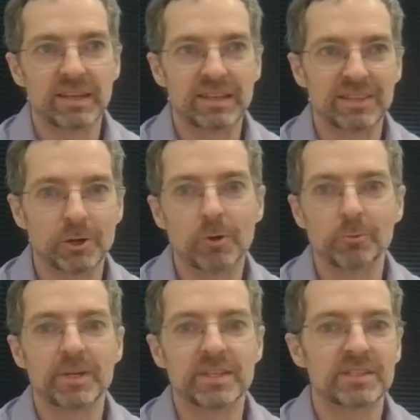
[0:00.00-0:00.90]
you know what,
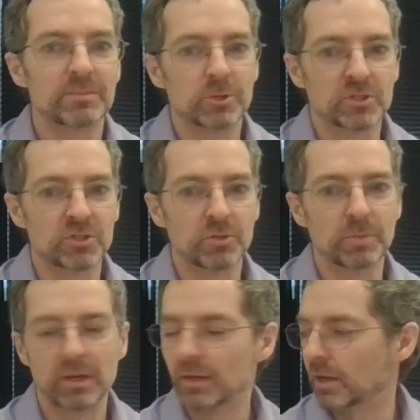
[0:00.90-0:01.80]
we need some more soup
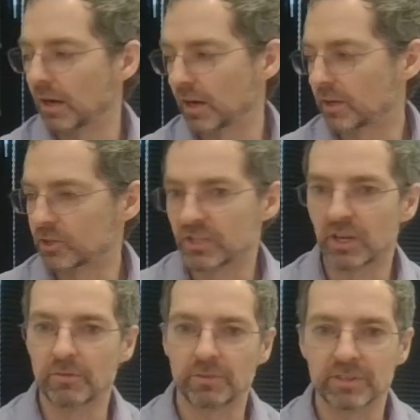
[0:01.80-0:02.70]
on our
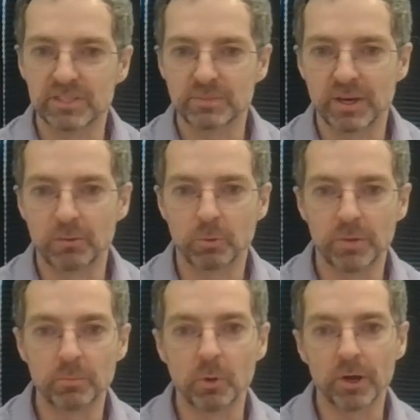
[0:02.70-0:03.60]
shelf. Let's buy
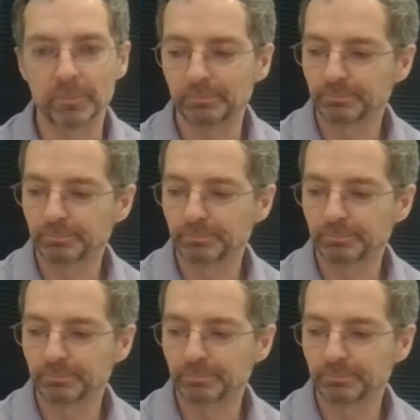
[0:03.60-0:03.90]
one more.